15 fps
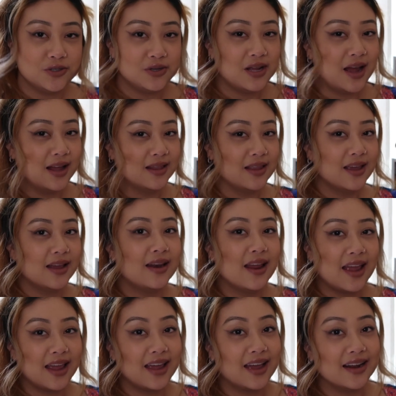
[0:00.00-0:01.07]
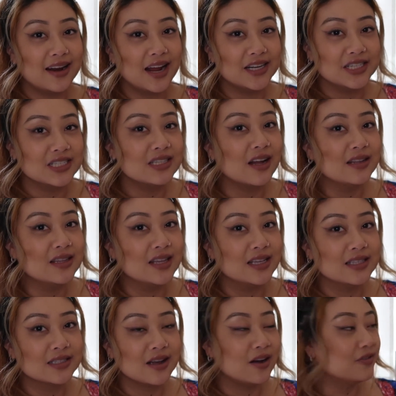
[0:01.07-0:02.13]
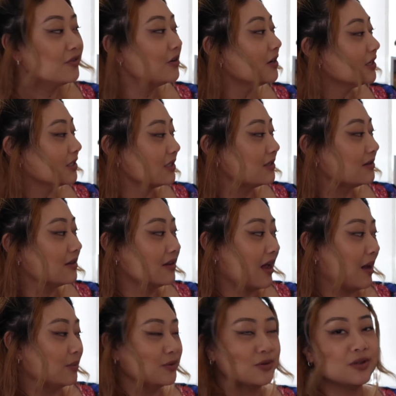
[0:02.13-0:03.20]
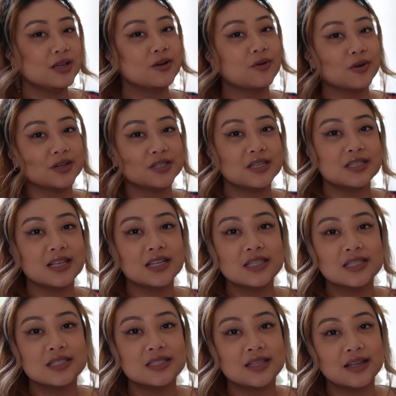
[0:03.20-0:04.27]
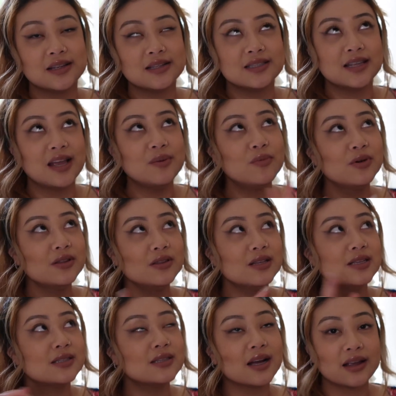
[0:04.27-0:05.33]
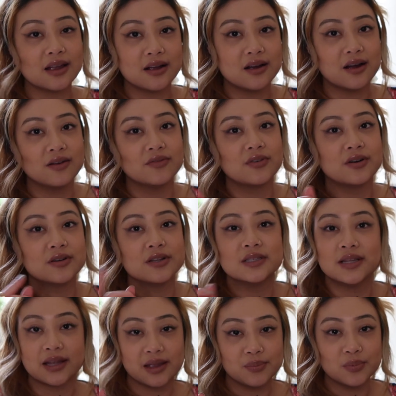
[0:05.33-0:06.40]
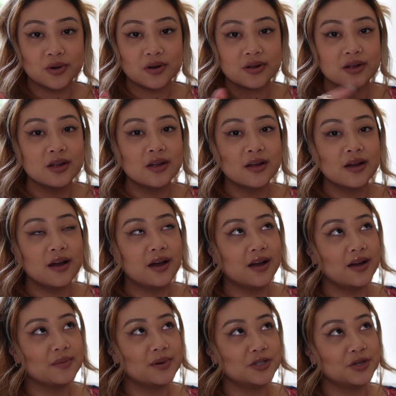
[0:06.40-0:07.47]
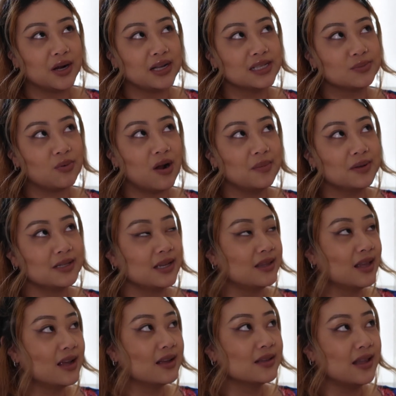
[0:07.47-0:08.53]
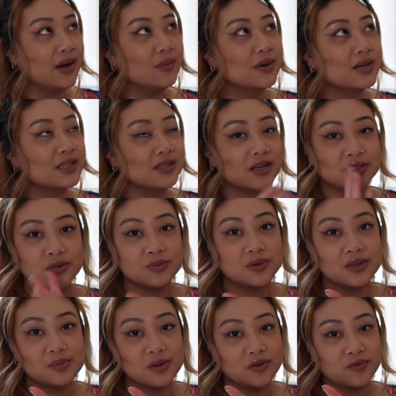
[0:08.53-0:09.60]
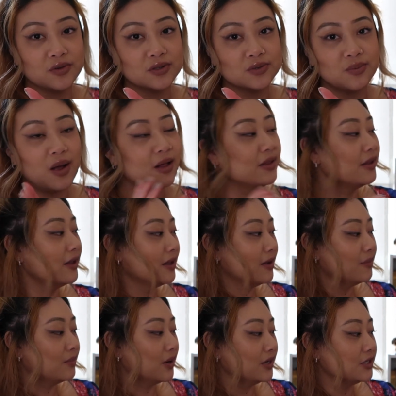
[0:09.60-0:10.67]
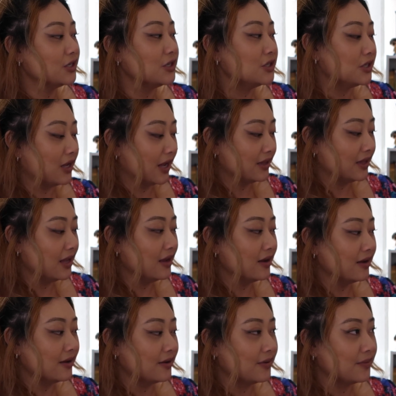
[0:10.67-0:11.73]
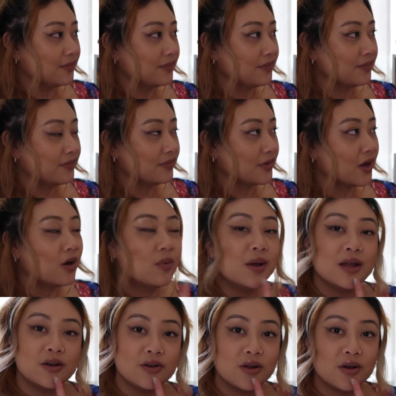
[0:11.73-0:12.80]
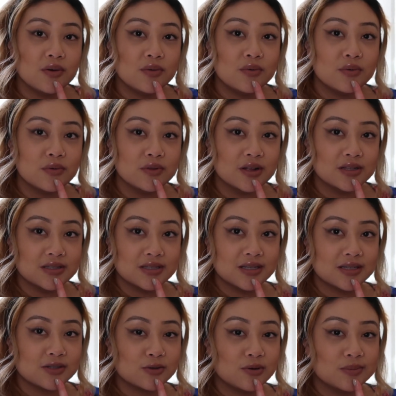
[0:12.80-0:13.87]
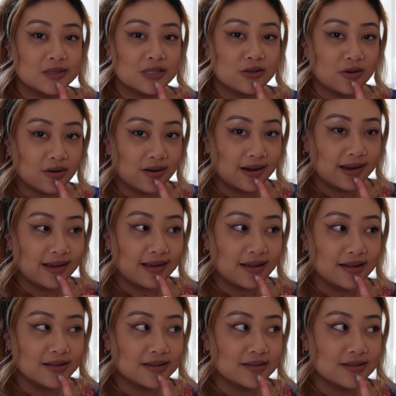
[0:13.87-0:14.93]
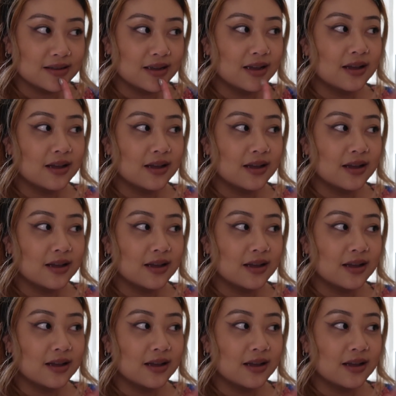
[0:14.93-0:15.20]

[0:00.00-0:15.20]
Judy I. Lin, and I just thought this cover is absolutely gorgeous, and same with the second cover, the second book, um A Dragon's Promise. I think that one is also really beautiful as well, but I think, oh wait, no, that's Six Crimson Cranes,